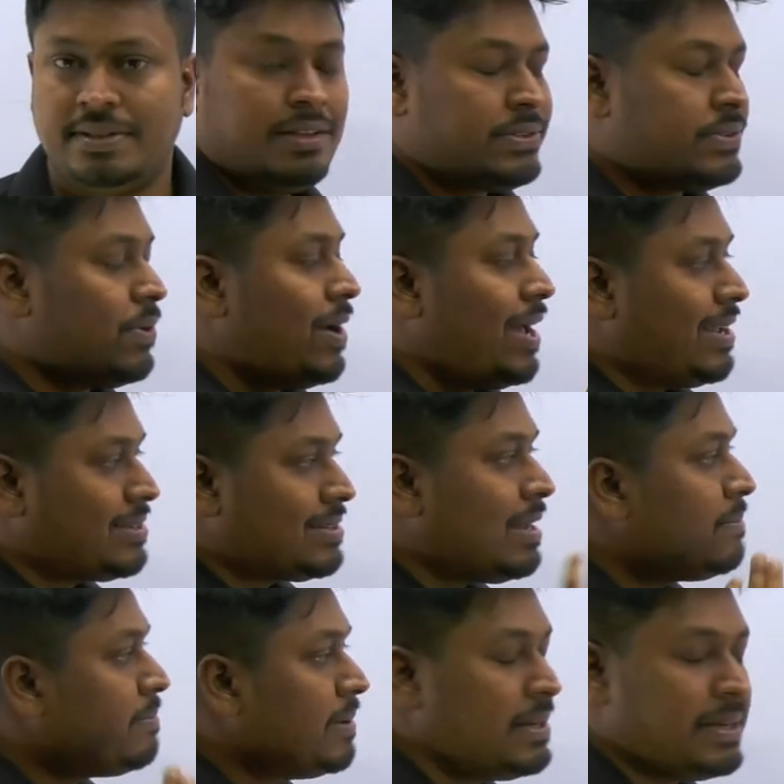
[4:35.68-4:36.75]
So
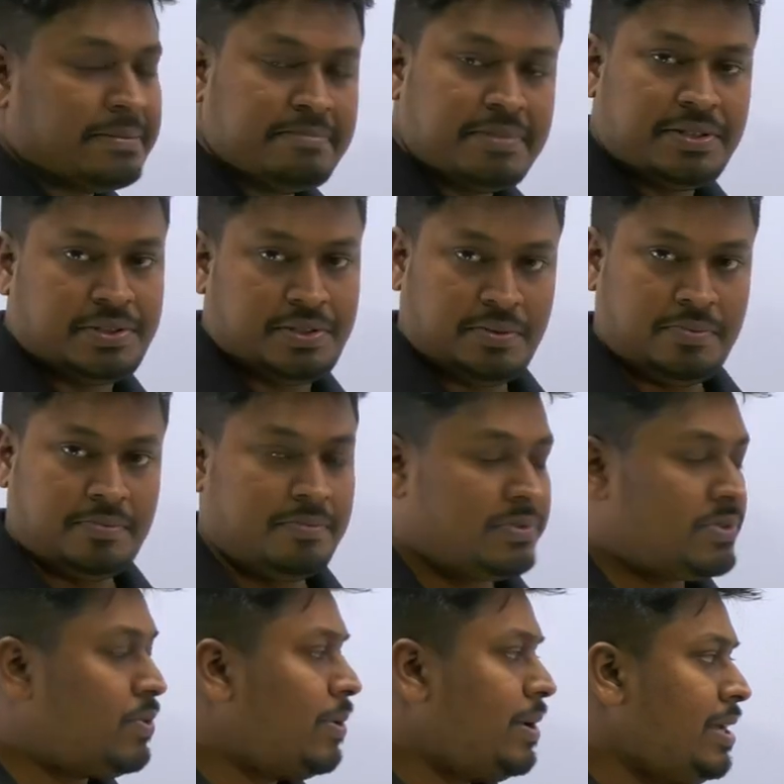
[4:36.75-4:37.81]
example number 2.
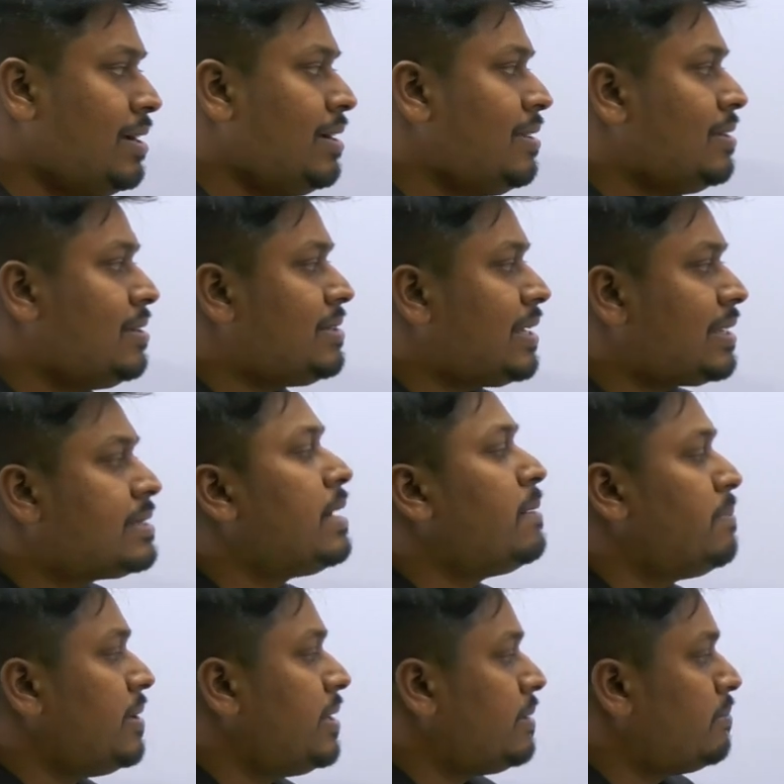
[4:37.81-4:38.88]
So here in this
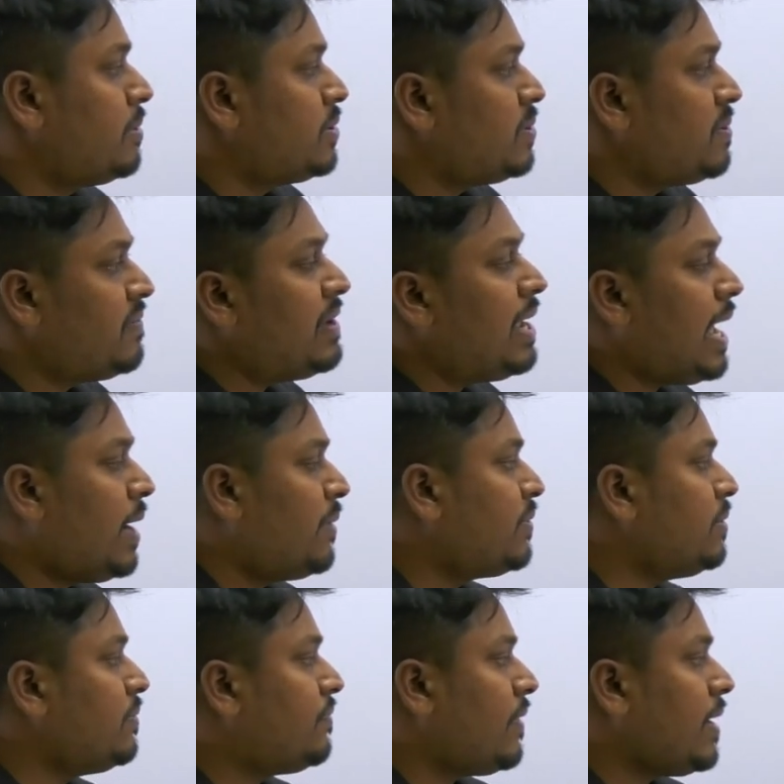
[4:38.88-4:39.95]
example number 2, we have
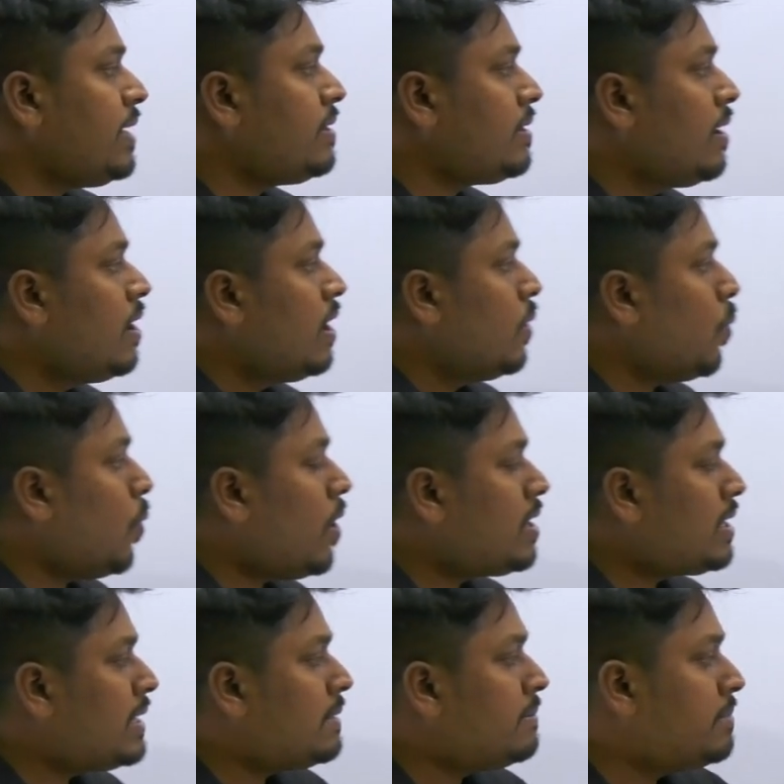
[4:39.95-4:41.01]
to find
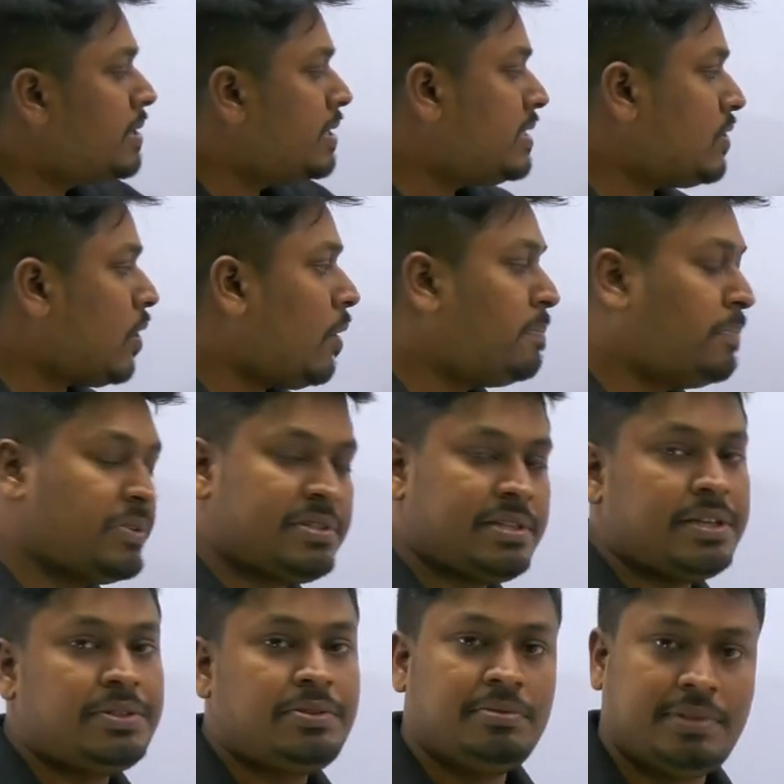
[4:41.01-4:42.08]
what number is
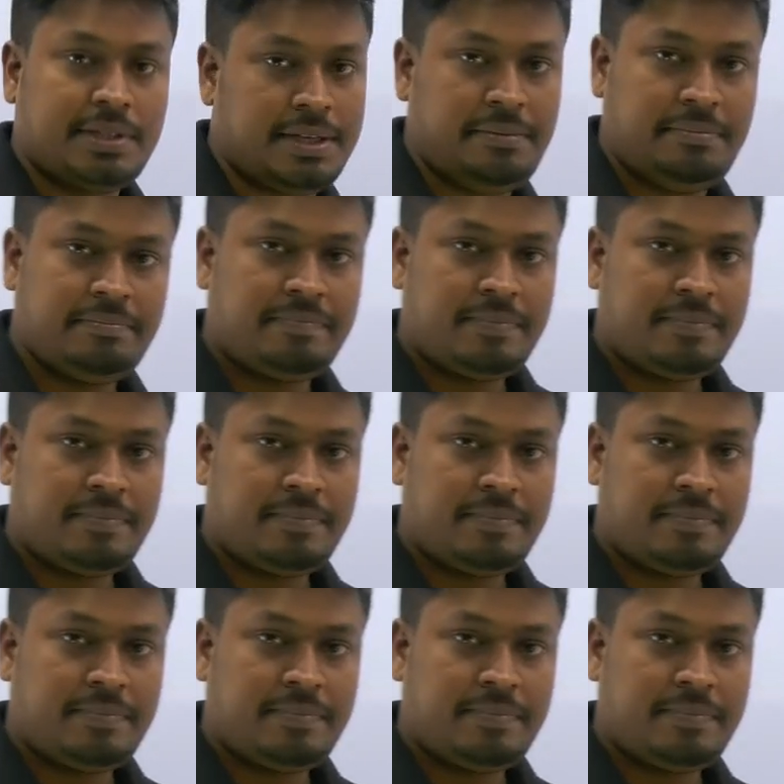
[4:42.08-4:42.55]
opposite to 3.